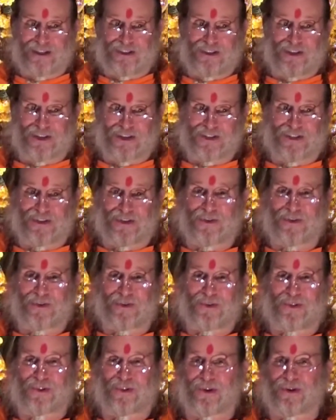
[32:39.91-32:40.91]
to
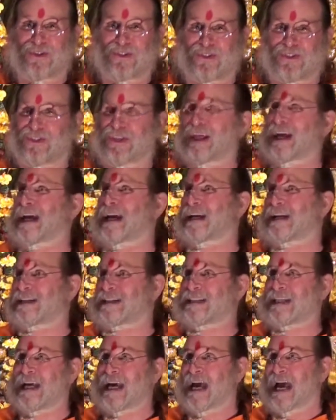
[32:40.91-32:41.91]
do good
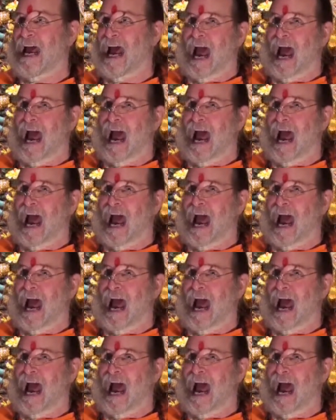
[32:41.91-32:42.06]
things.